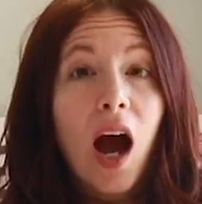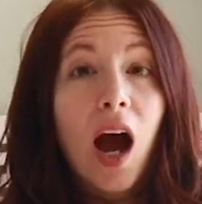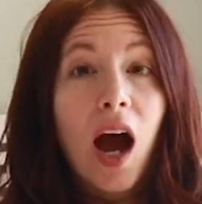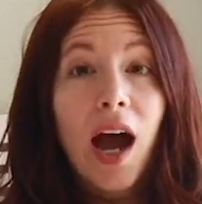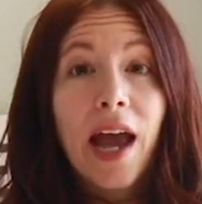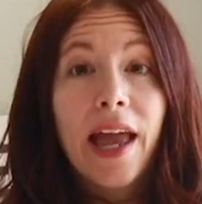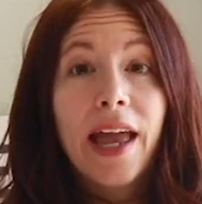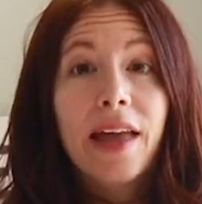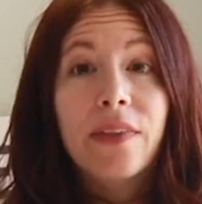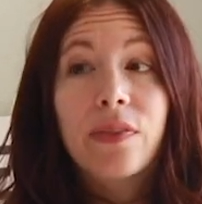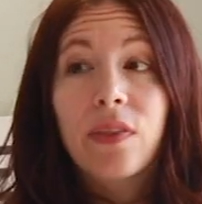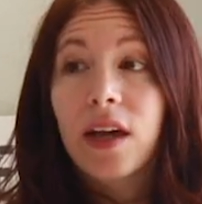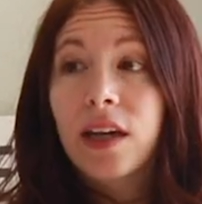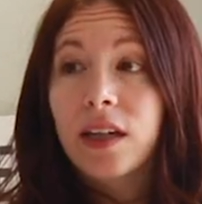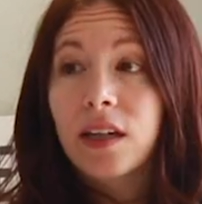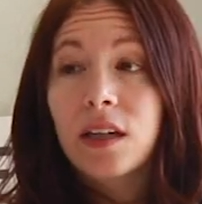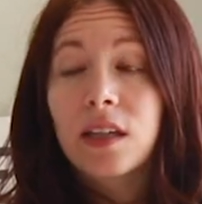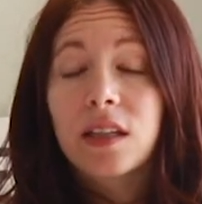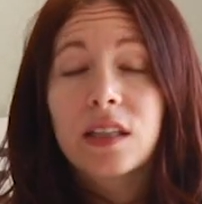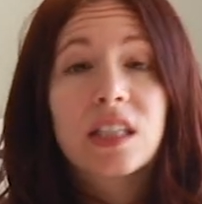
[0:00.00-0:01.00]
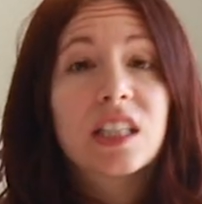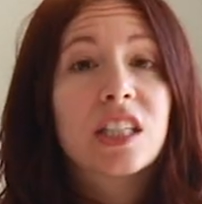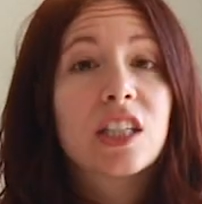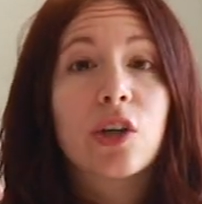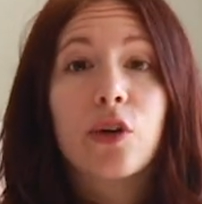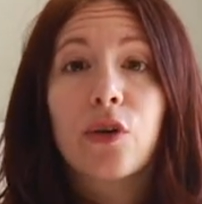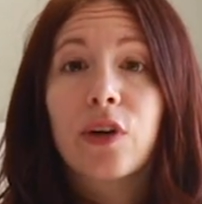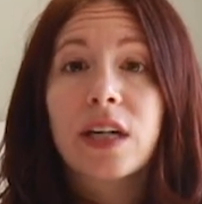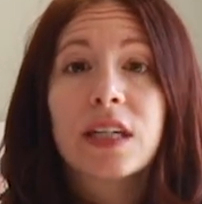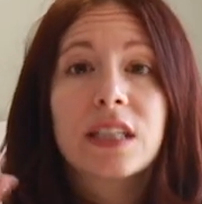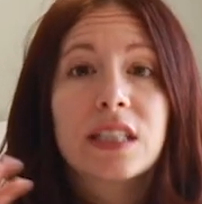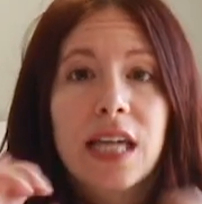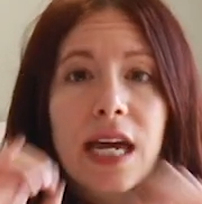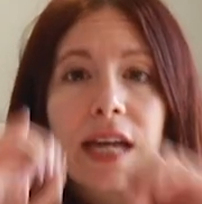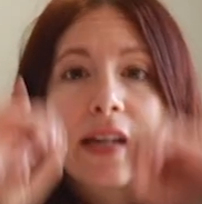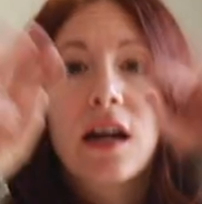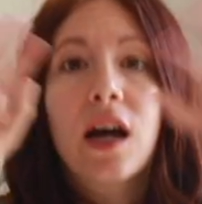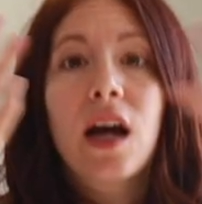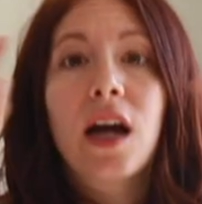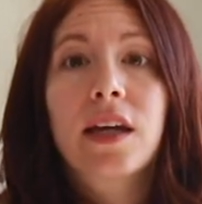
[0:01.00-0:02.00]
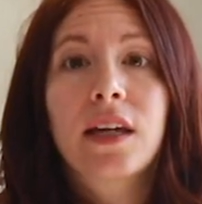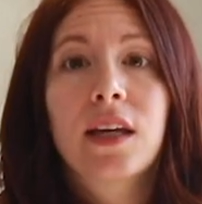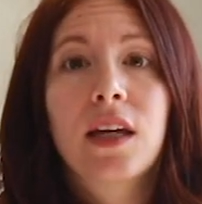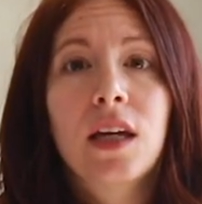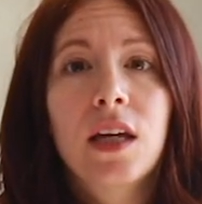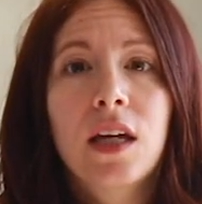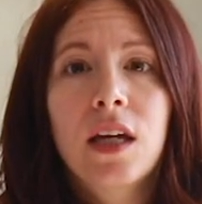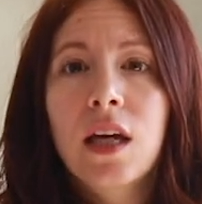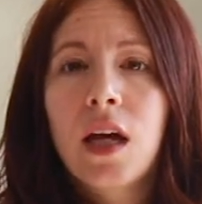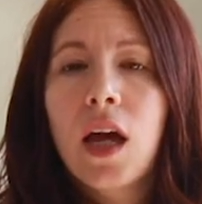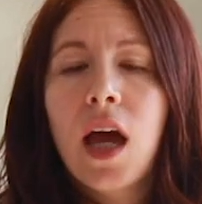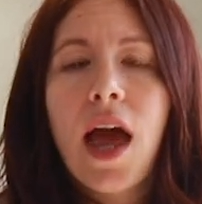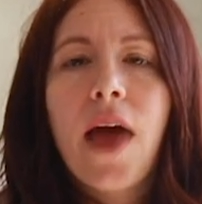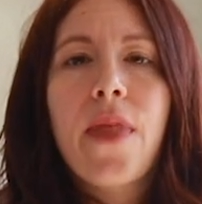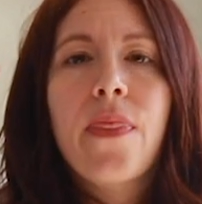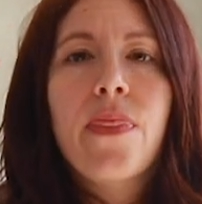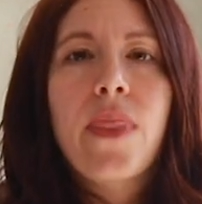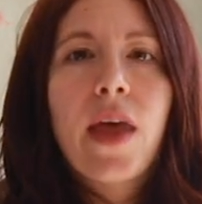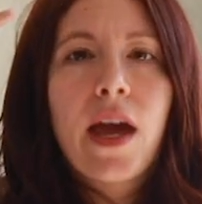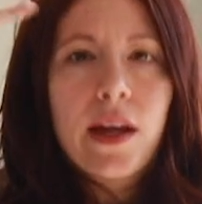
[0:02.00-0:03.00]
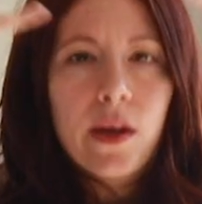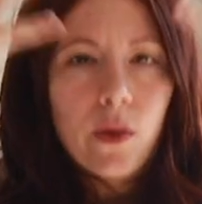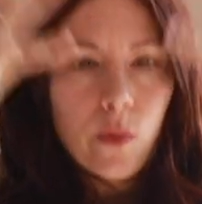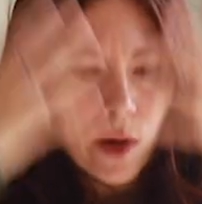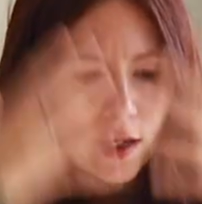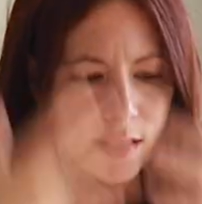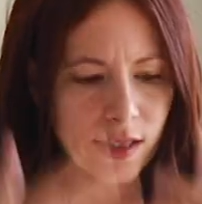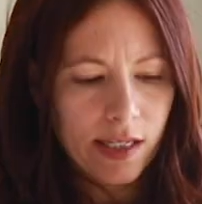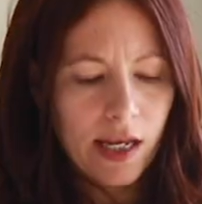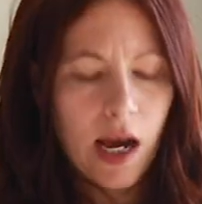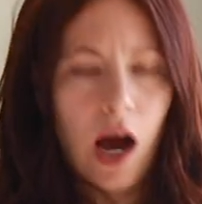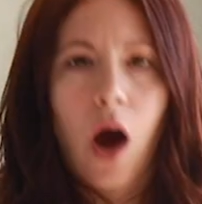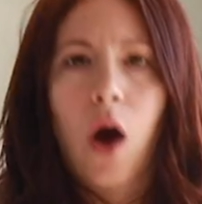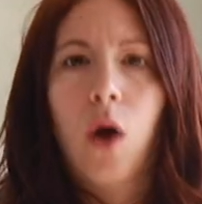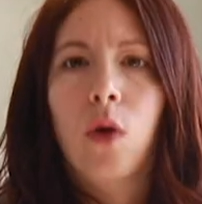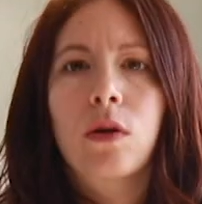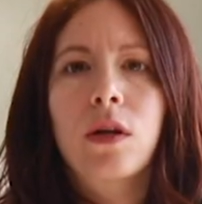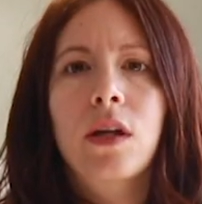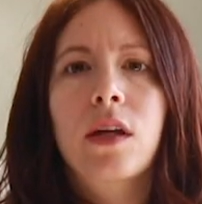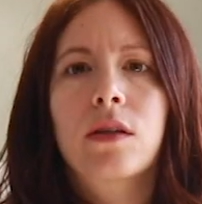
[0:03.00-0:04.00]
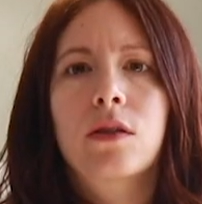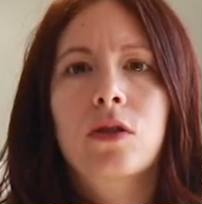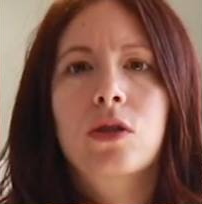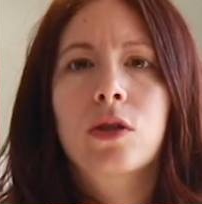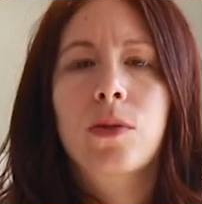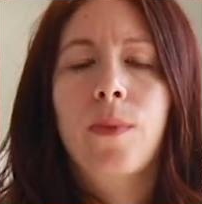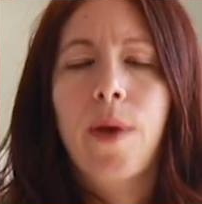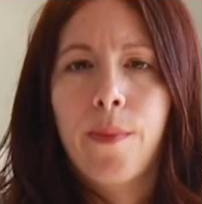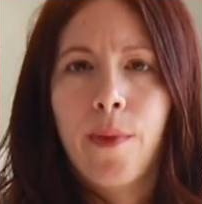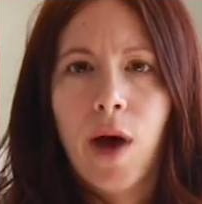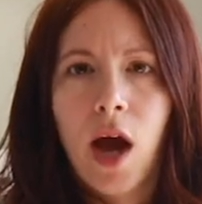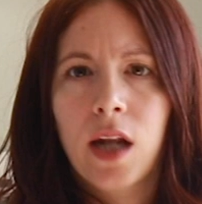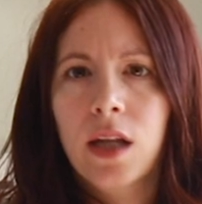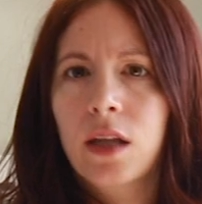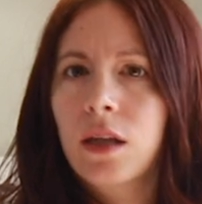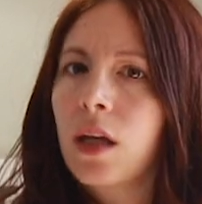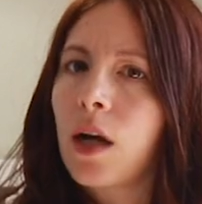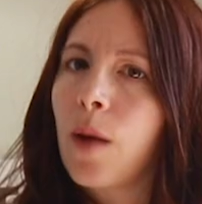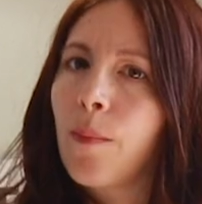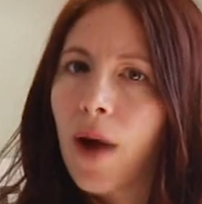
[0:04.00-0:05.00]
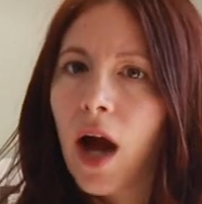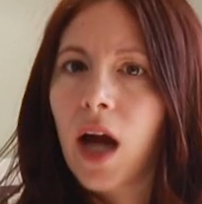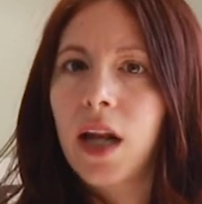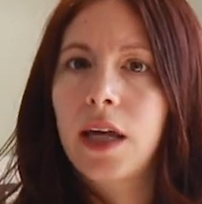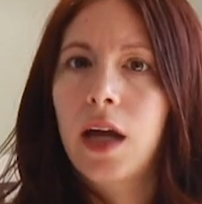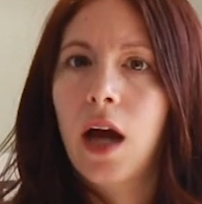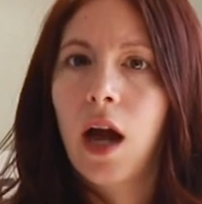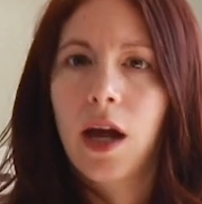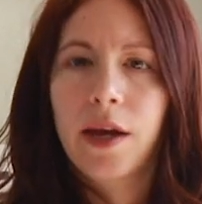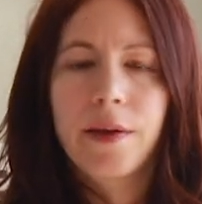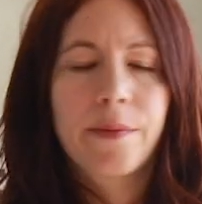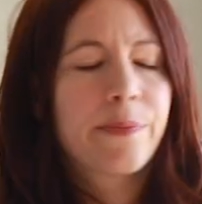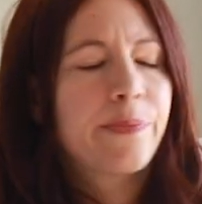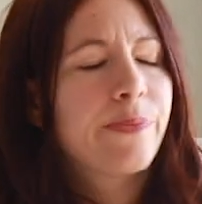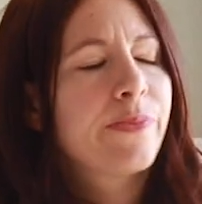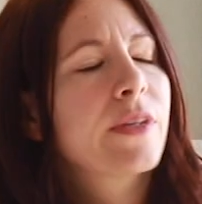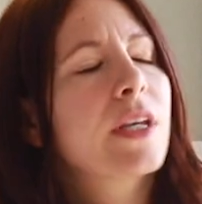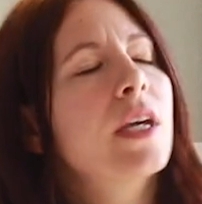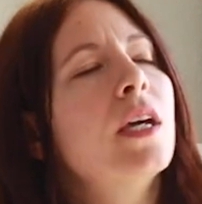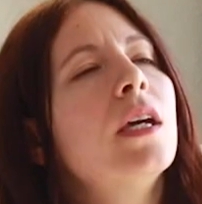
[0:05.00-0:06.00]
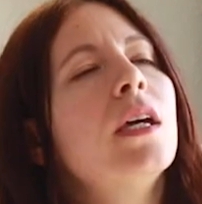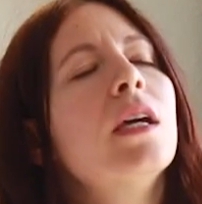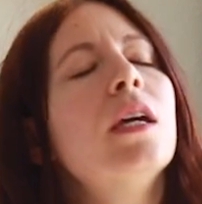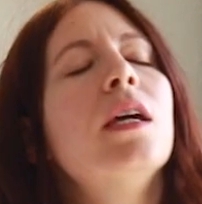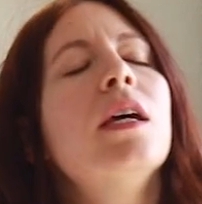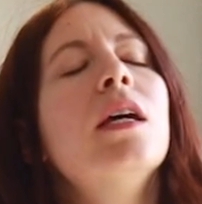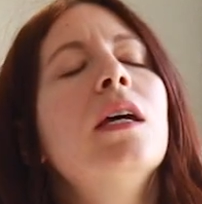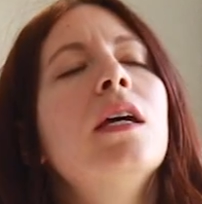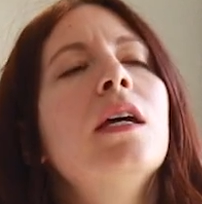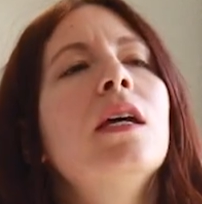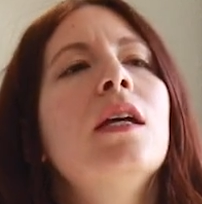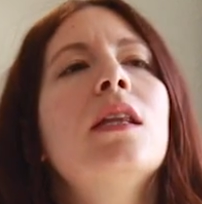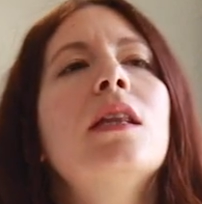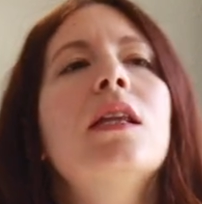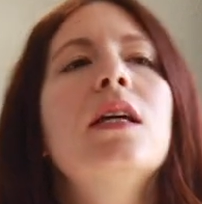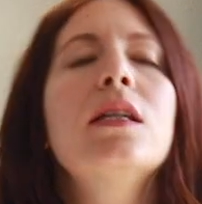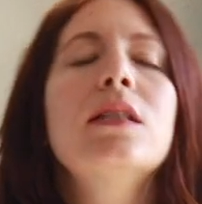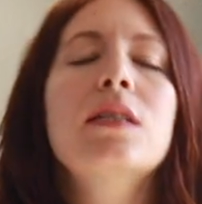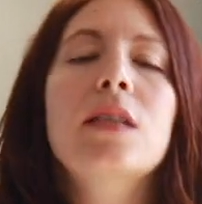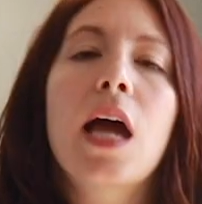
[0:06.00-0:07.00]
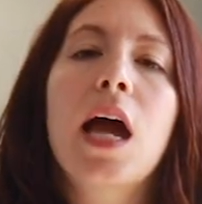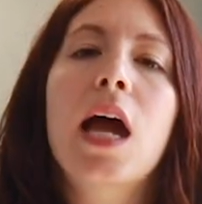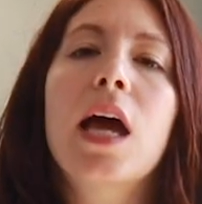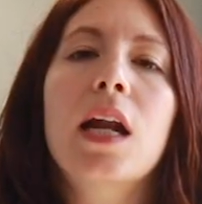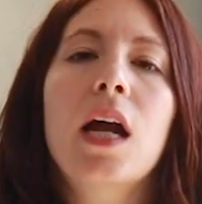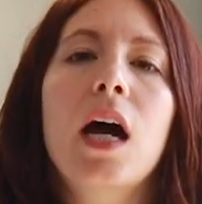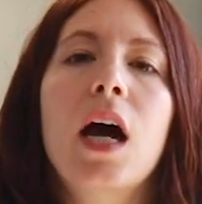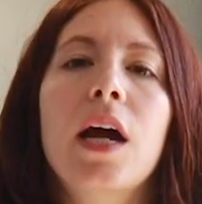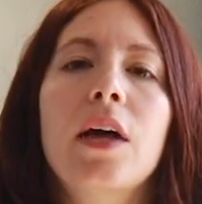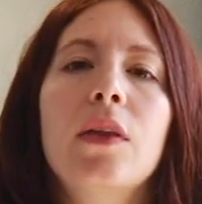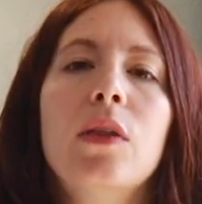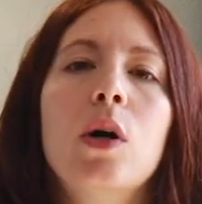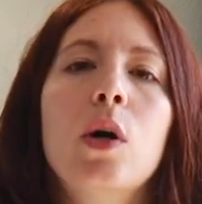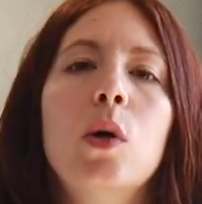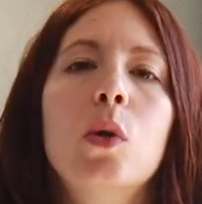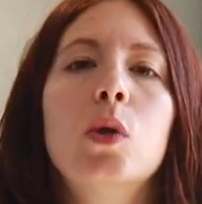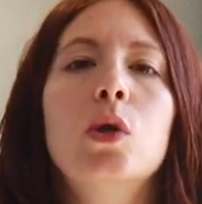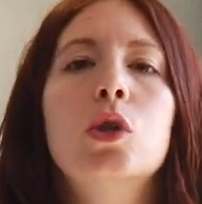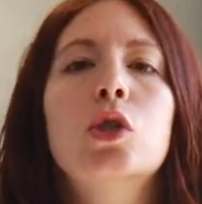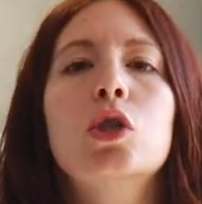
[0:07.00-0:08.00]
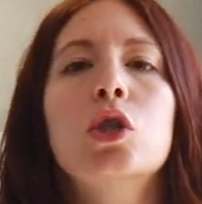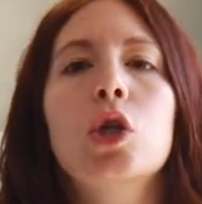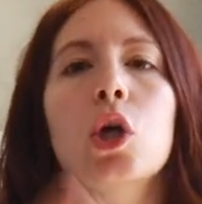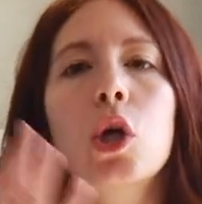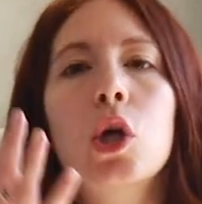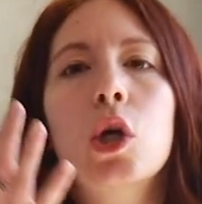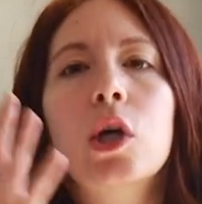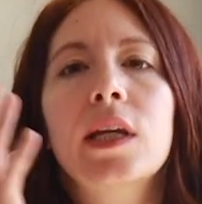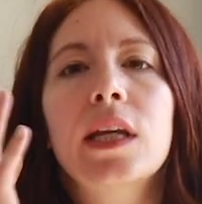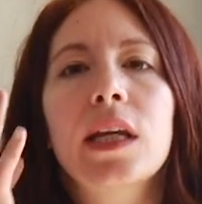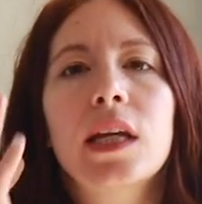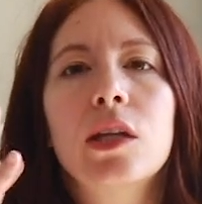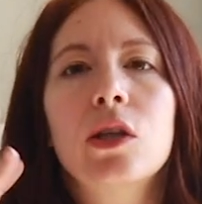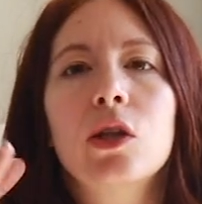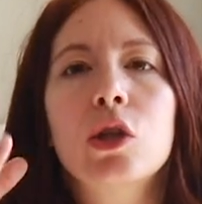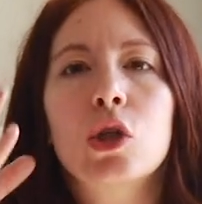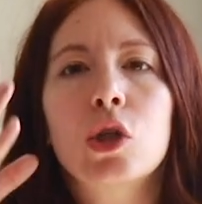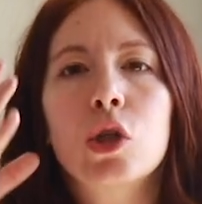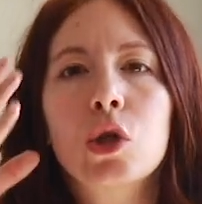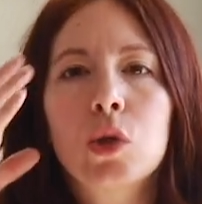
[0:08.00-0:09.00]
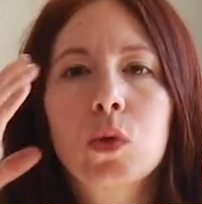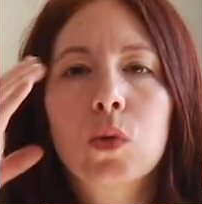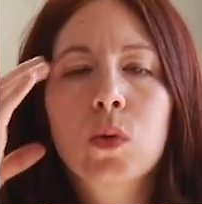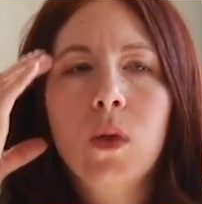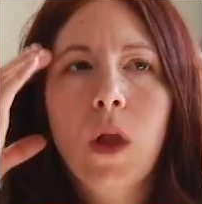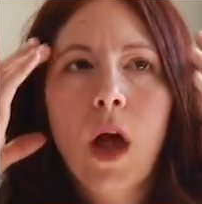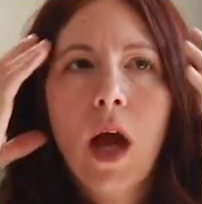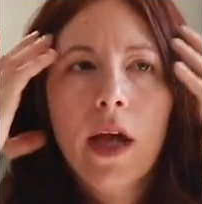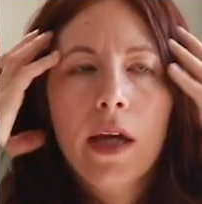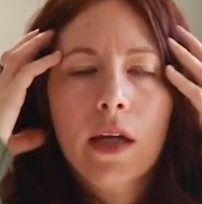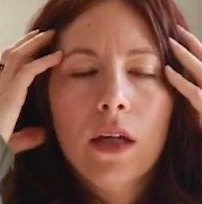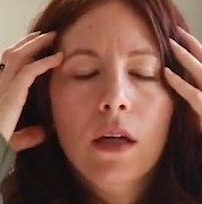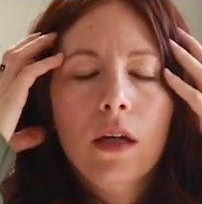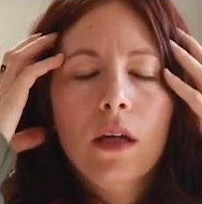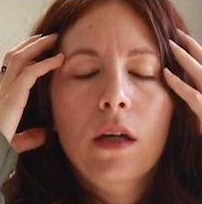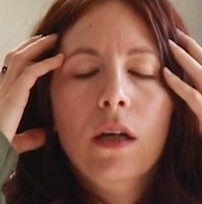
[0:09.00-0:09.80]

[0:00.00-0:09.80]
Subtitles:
I had like serious head high. And then it went down to my body, like a body high. This head high though turned into like